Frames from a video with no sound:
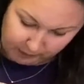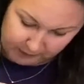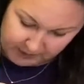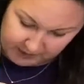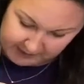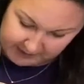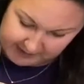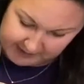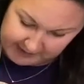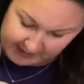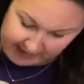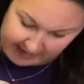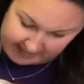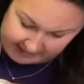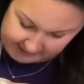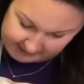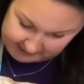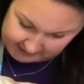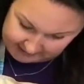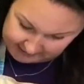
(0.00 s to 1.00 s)
to the
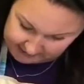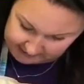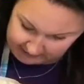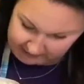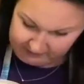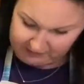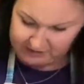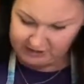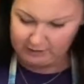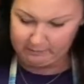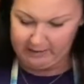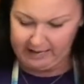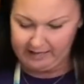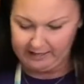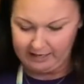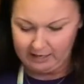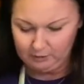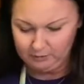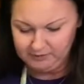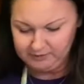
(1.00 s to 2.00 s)
sizes of the
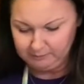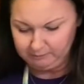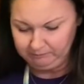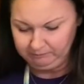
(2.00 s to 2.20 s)
tomatoes.